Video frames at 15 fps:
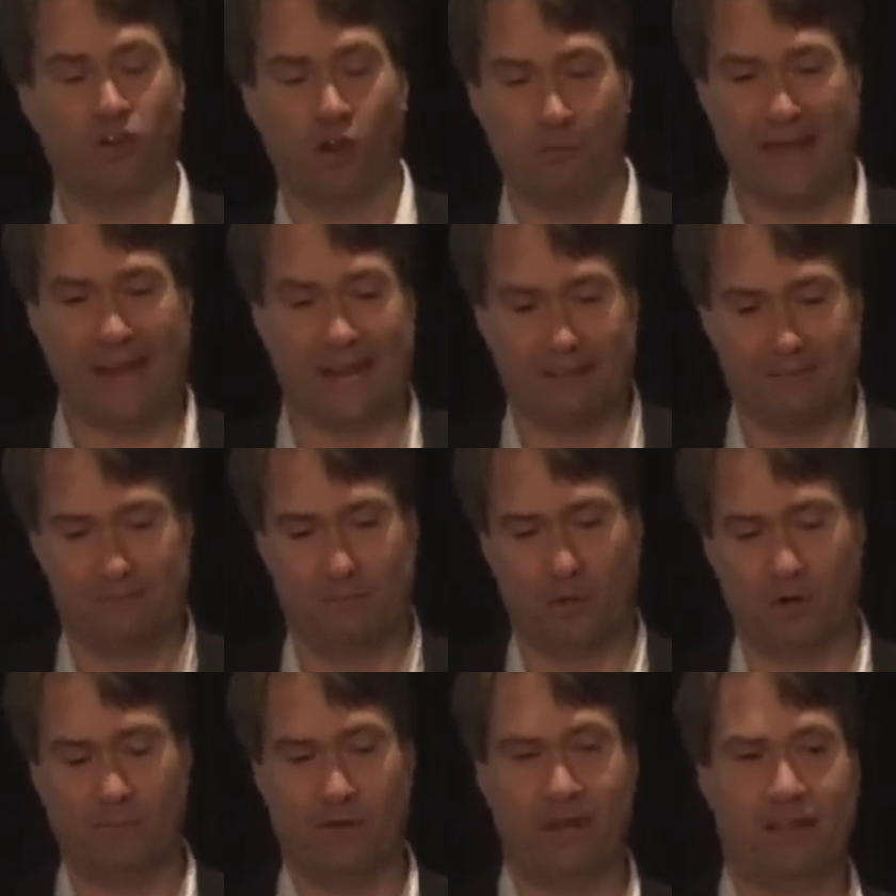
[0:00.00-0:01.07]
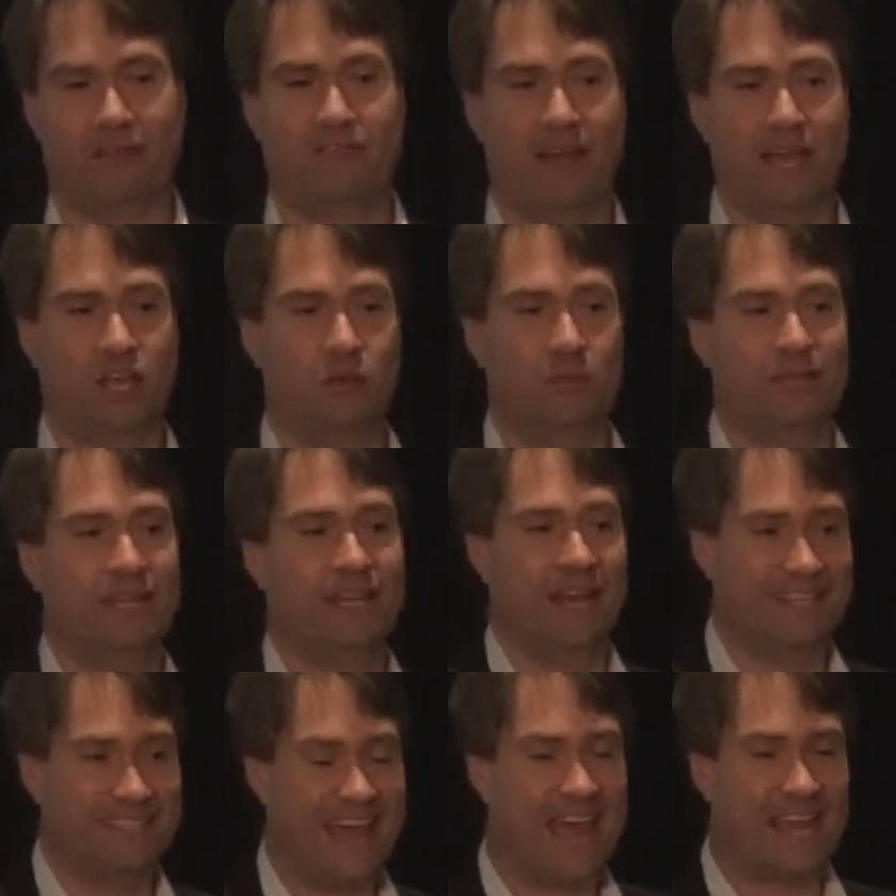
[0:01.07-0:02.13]
robotic vacuum cleaner
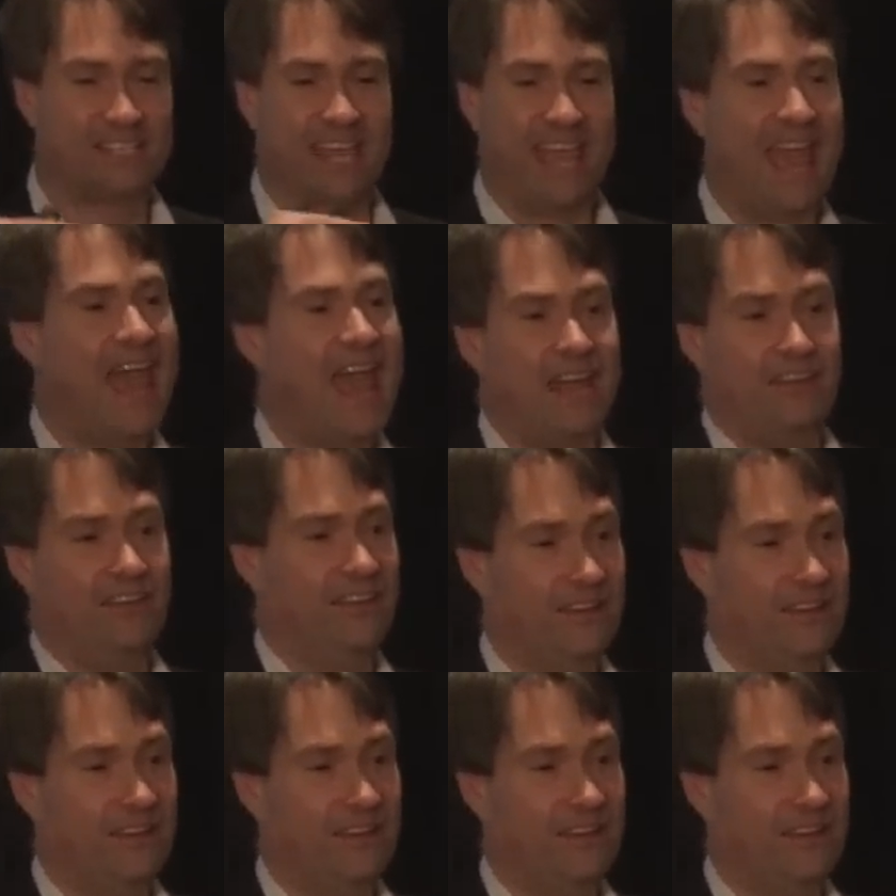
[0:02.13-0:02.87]
attacks cat?